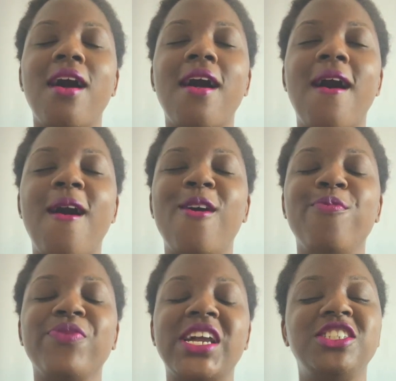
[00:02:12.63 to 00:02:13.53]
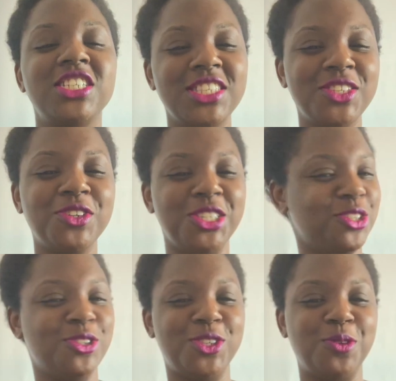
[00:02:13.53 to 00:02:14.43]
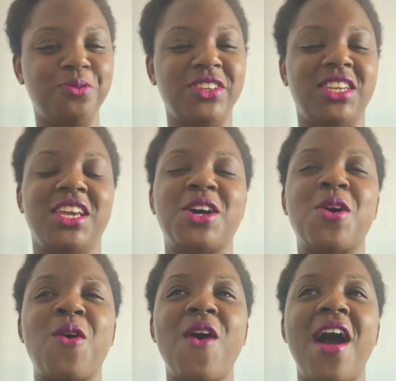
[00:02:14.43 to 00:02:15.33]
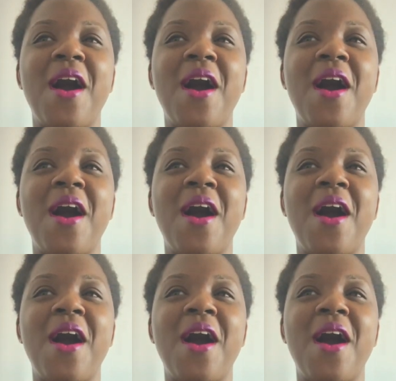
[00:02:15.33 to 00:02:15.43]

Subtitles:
I just saw a YouTube video.